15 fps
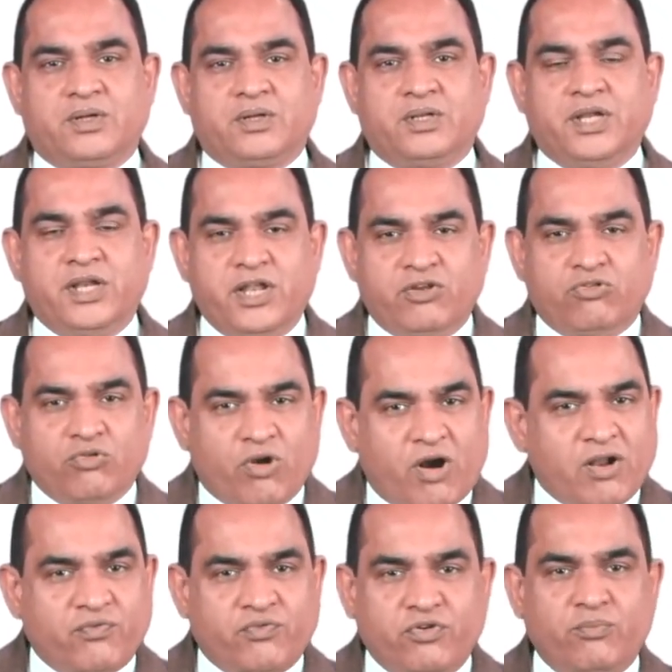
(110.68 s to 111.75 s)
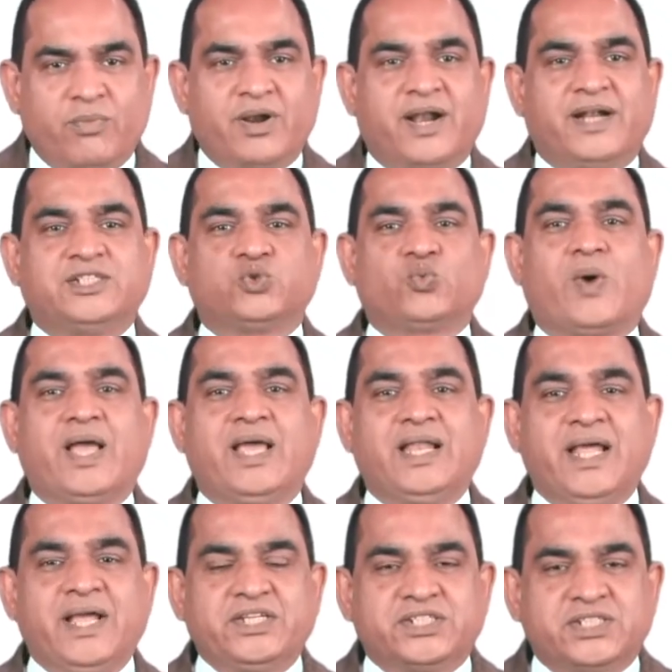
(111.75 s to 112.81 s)
leading to a lot of human rights
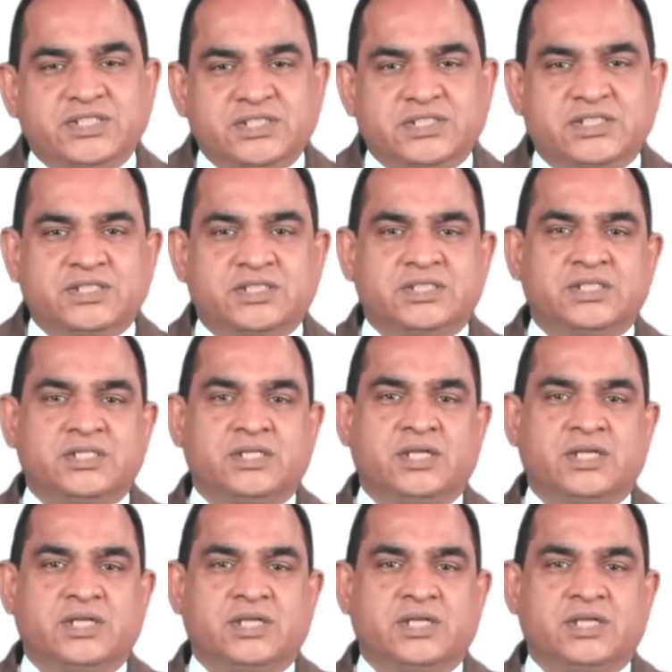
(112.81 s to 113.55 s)
violations,